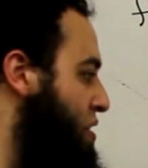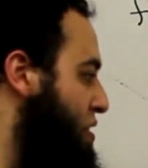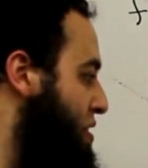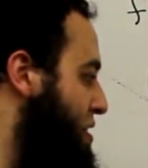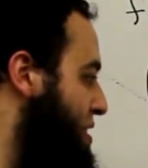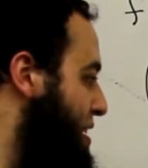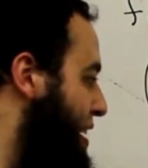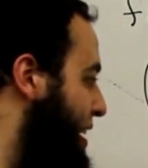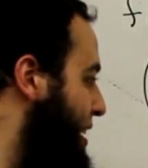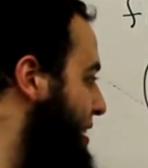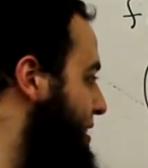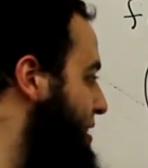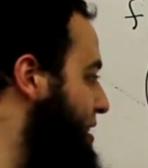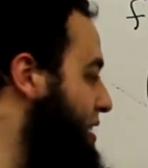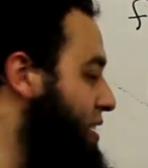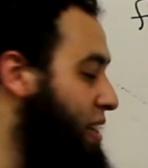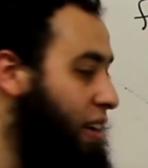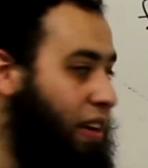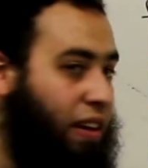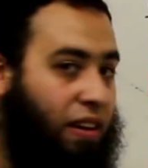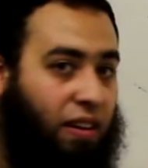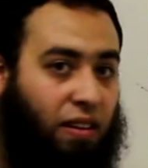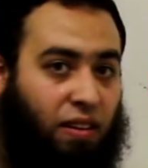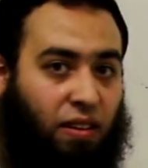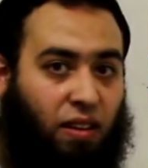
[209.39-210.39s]
Reality
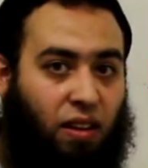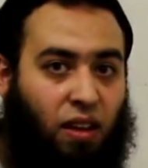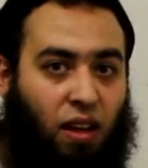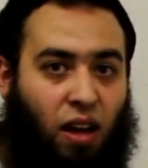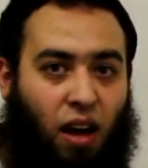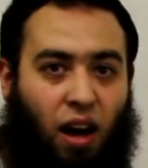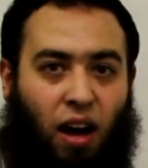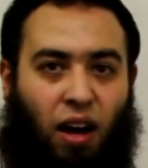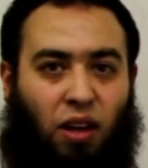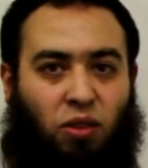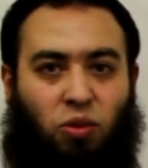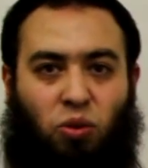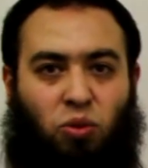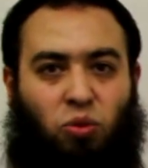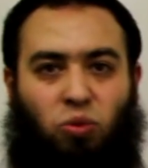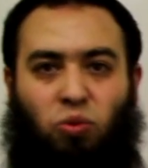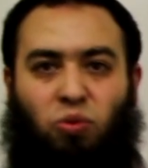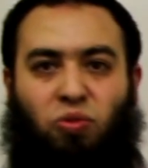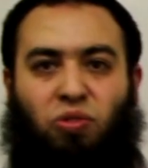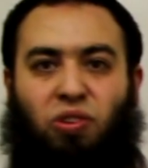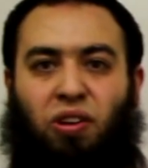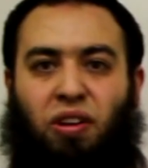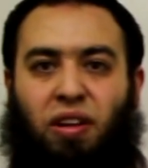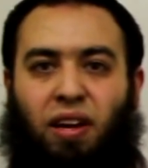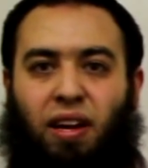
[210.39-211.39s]
here, I don't know
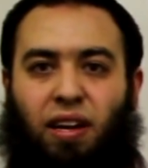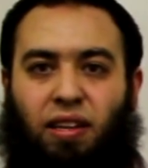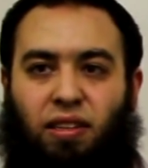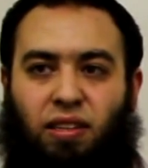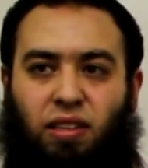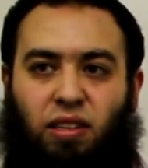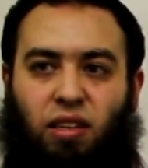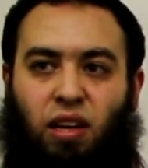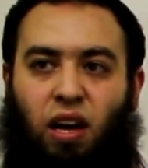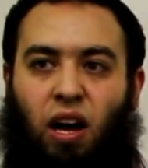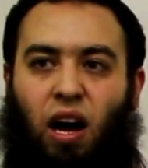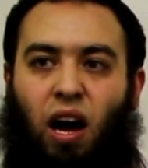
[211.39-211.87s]
the reality.